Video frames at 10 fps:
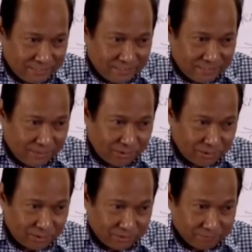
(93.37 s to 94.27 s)

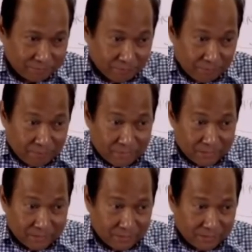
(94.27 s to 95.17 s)
Horton,
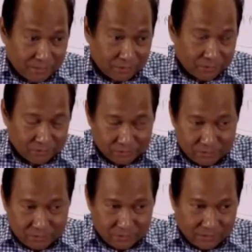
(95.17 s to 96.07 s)
Michael Horton.
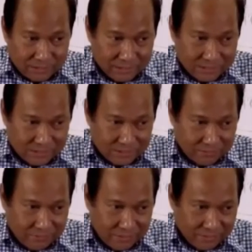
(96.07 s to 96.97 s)
So The Christian
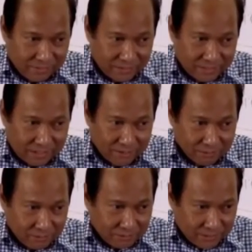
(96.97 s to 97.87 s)
Faith, you can
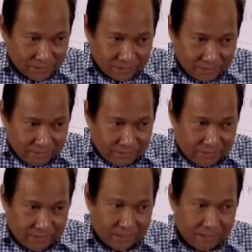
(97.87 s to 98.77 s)
download it.
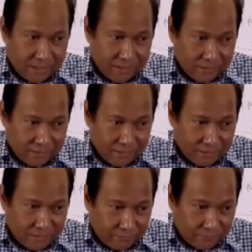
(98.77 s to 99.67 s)
And
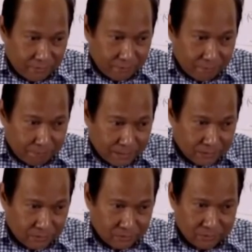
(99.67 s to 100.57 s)
from
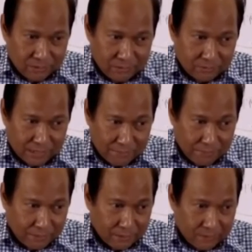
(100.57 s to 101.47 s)
Pastor Lito Labay,